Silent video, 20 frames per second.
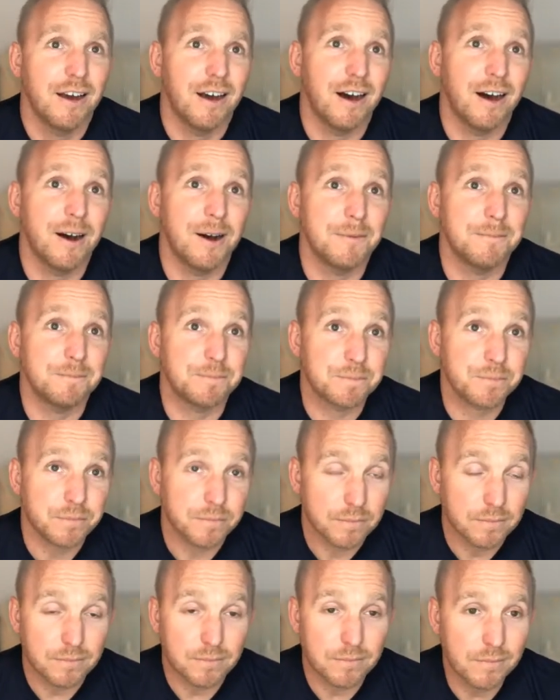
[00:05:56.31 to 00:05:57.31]

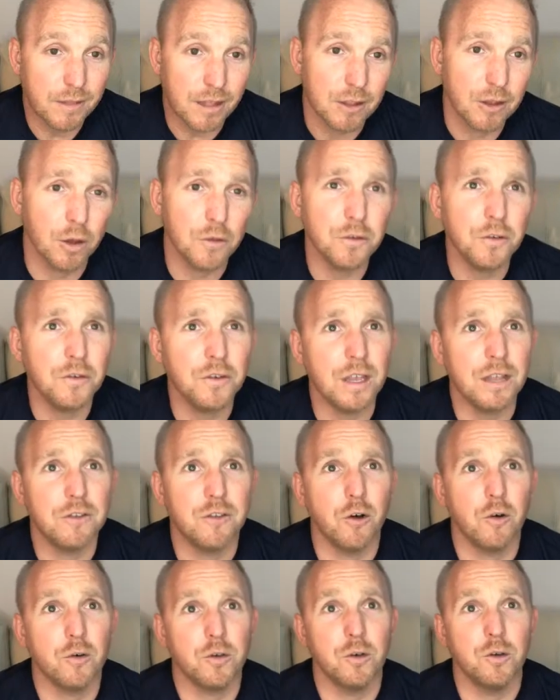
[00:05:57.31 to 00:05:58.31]
I also said
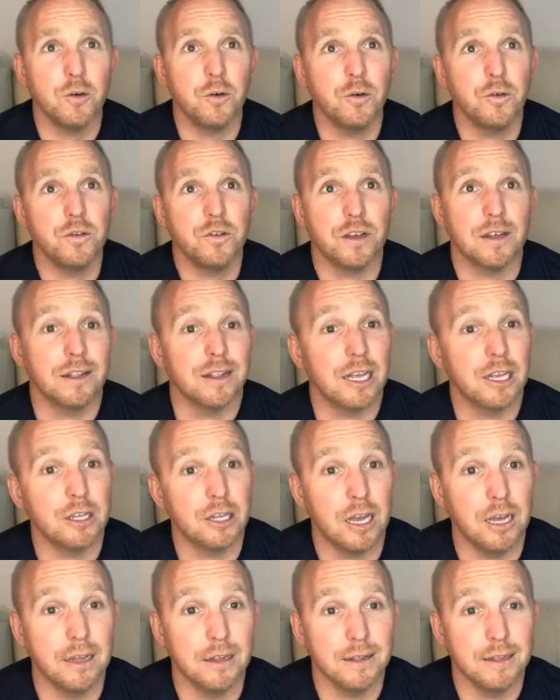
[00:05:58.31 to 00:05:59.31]
don't use
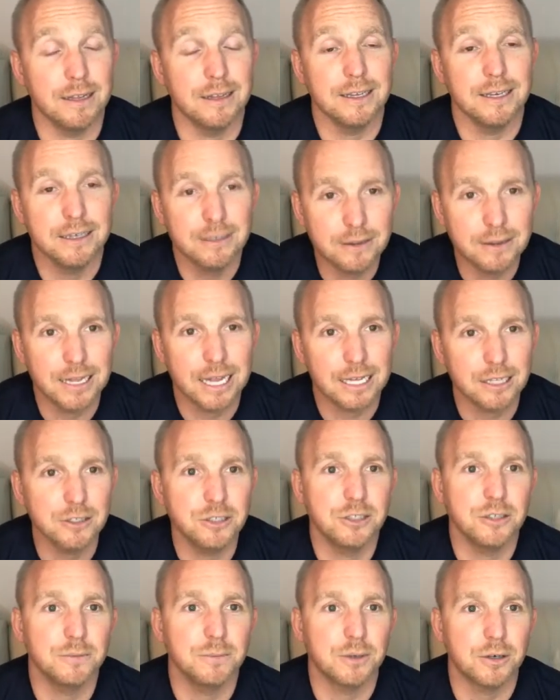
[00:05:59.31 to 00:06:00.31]

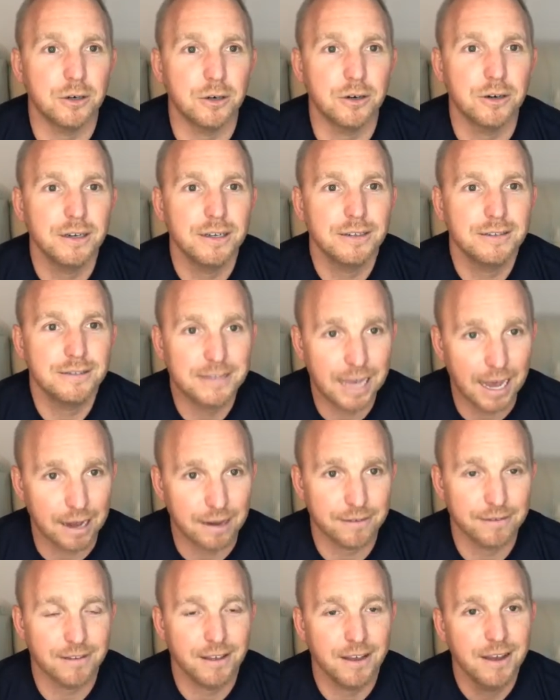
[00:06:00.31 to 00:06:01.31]
illegible
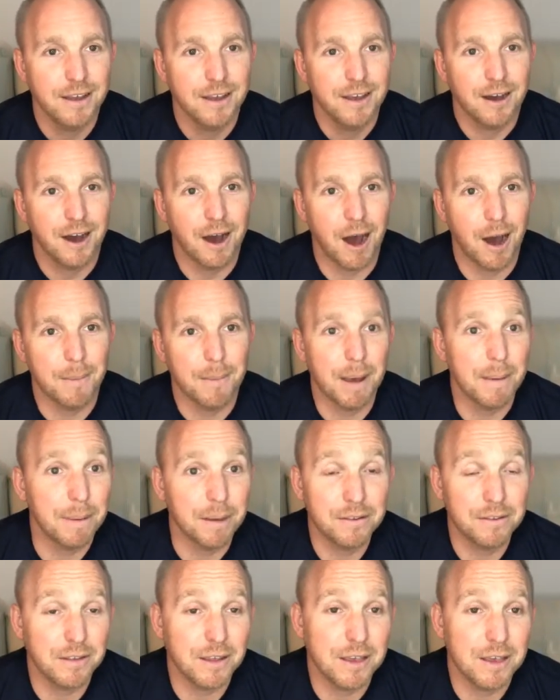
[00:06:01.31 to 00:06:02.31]
text. And
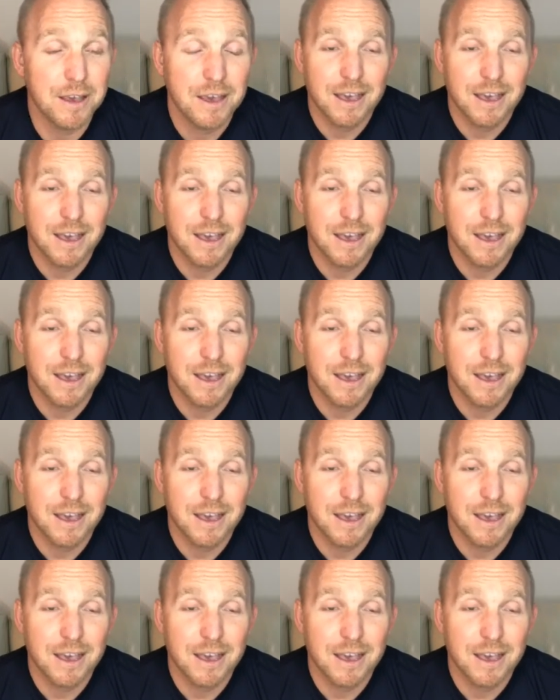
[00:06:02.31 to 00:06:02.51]
basically,